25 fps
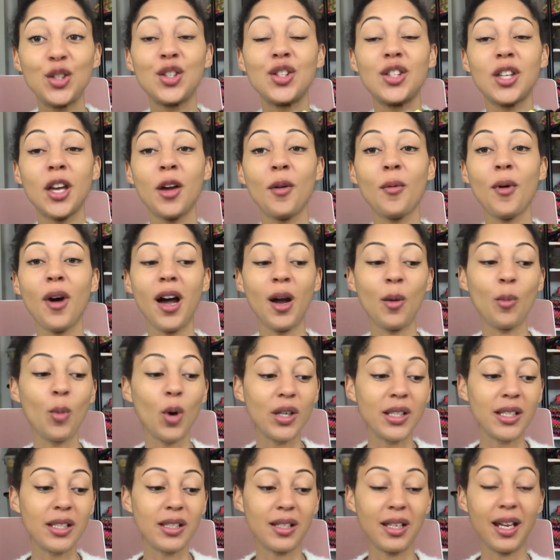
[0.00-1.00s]
so I
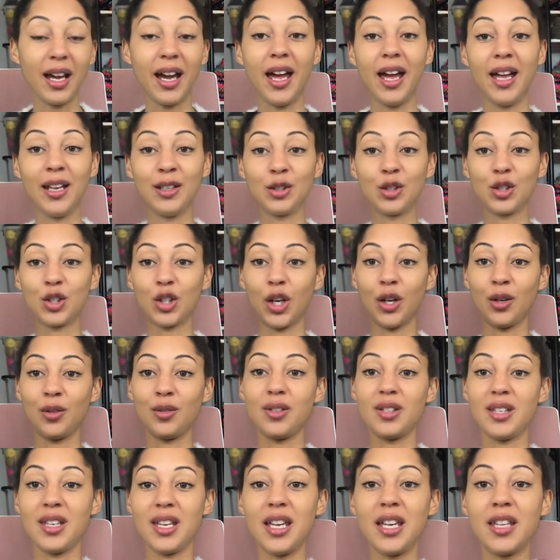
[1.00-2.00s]
wanted a hand
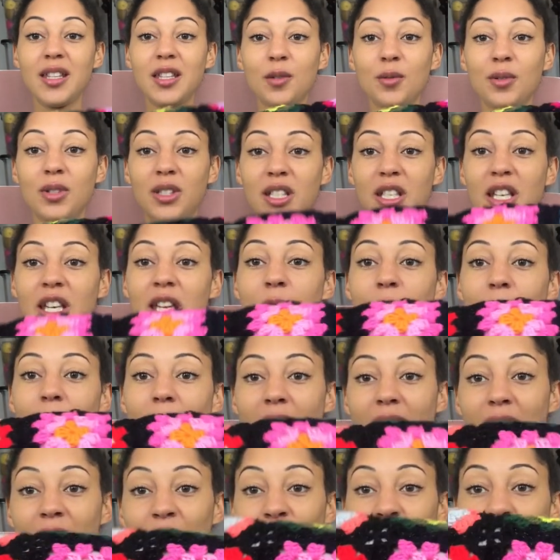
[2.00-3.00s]
cozy that would keep my
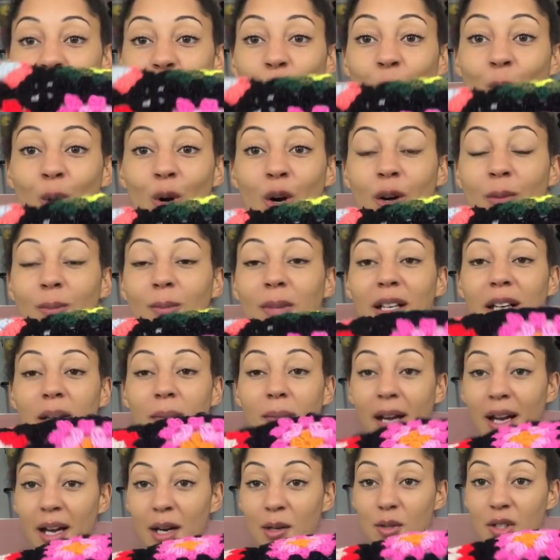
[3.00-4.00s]
hands warm when I'm
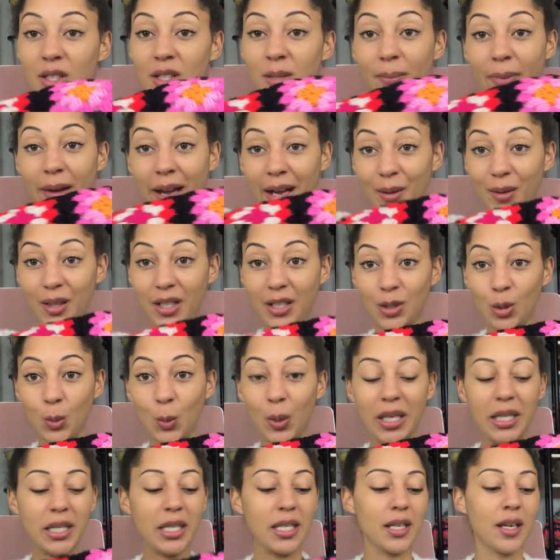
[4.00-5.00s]
out and about in the
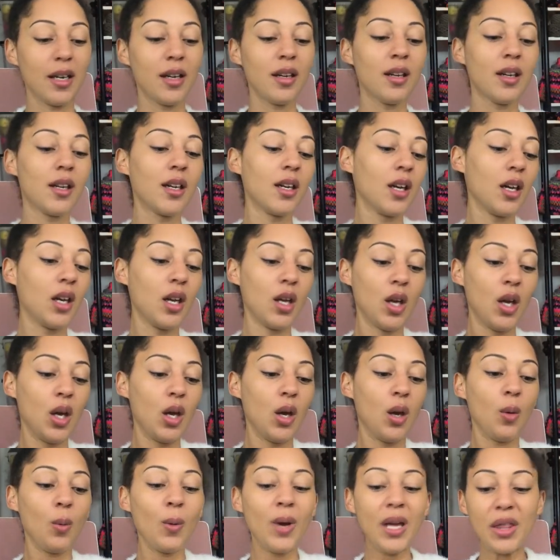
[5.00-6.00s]
winter,
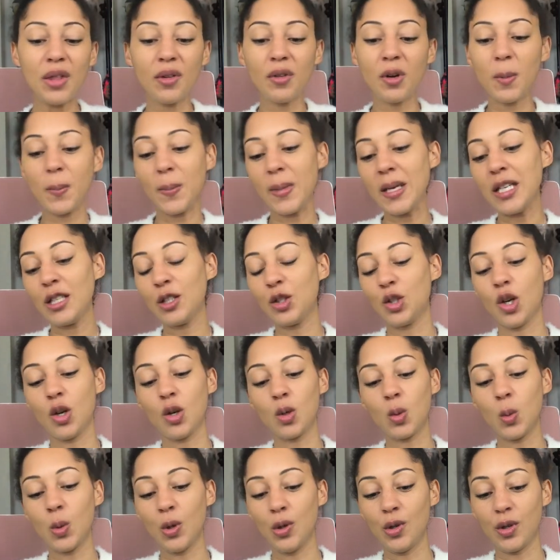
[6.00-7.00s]
whether it be
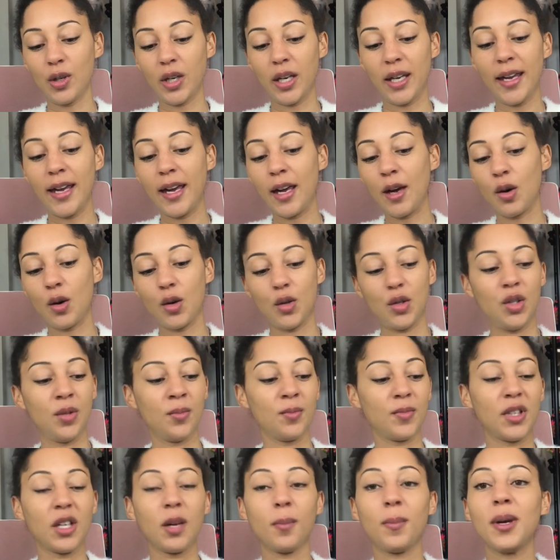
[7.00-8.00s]
dog walking or
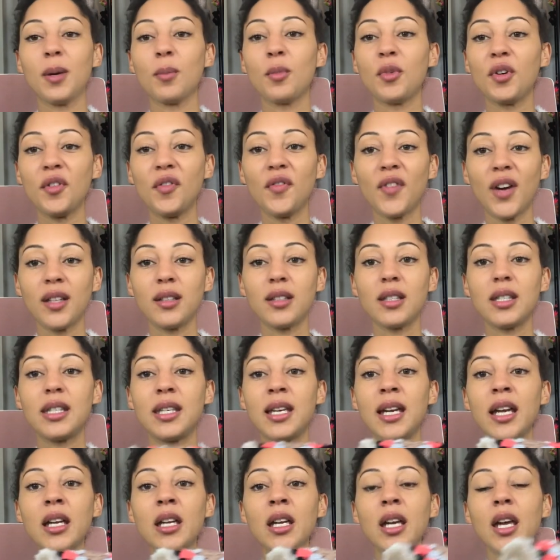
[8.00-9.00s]
something a bit more
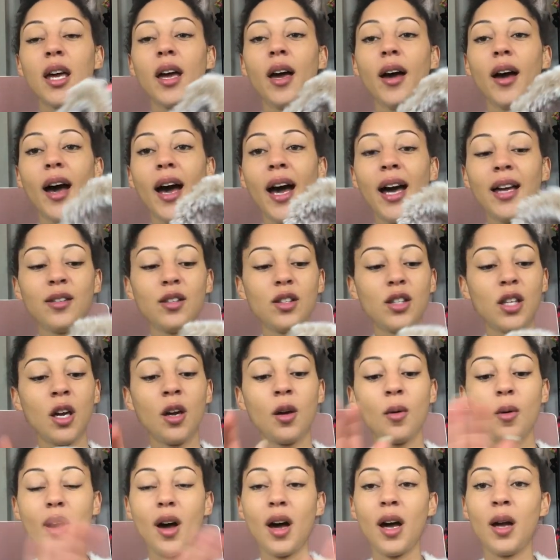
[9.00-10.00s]
fancy. And
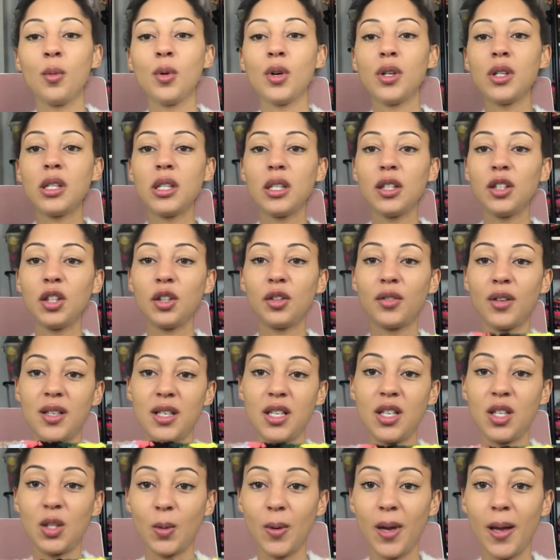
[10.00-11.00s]
so I wanted the
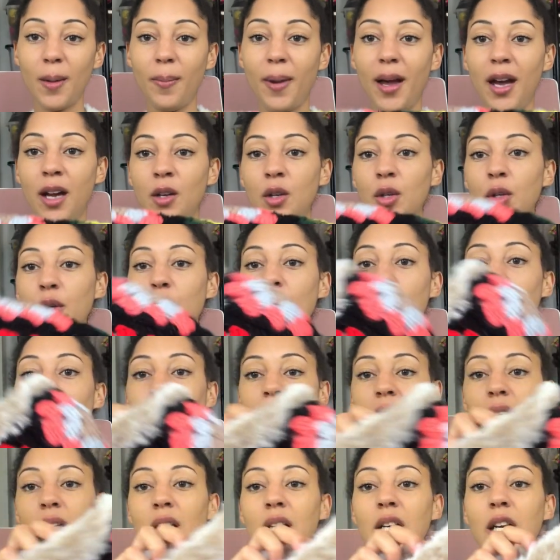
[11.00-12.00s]
granny square panel,
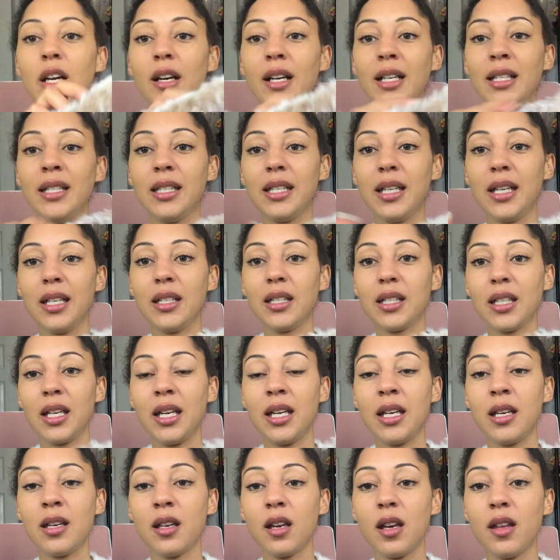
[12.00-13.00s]
and I lined it
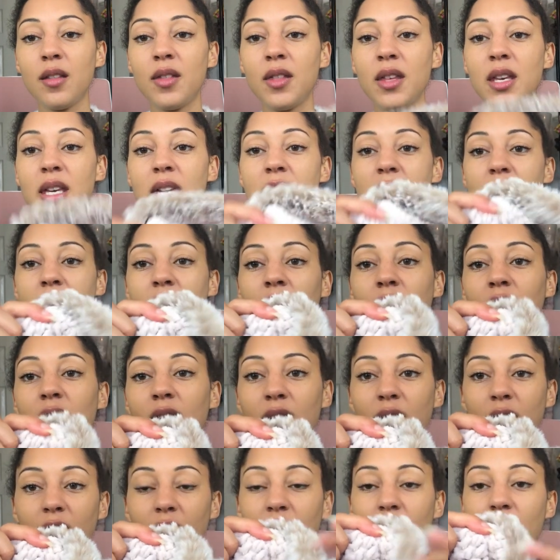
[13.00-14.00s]
in the
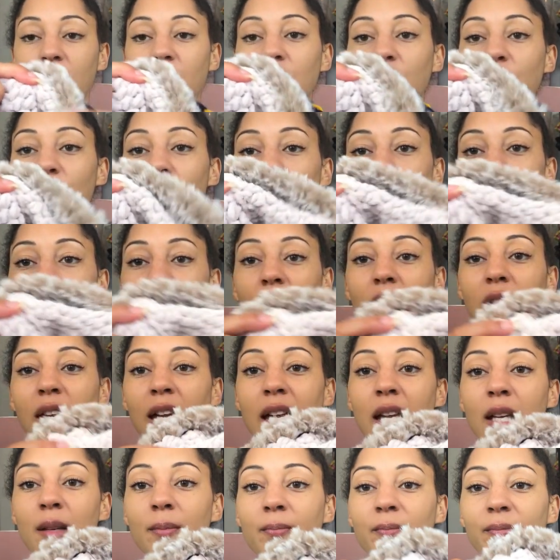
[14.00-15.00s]

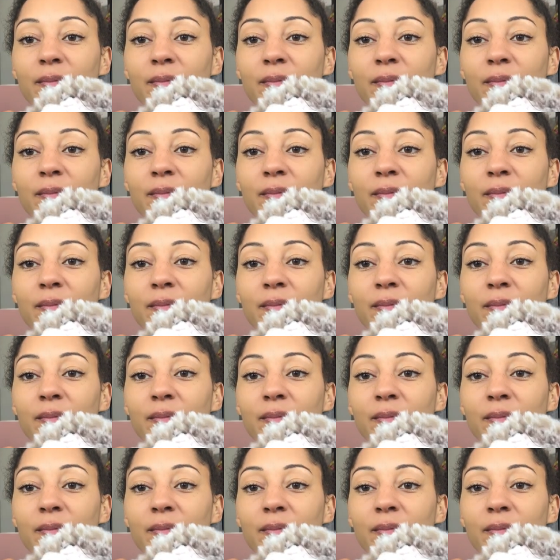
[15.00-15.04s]
chunky,